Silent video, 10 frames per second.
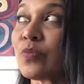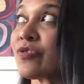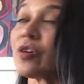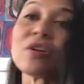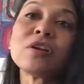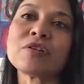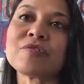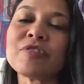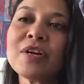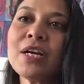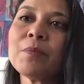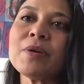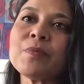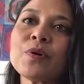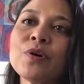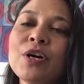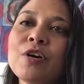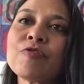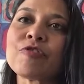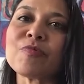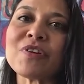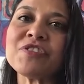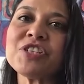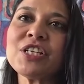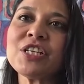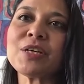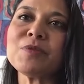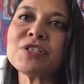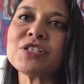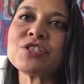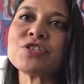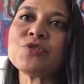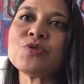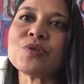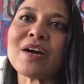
We've got a lot of people from refugee communities who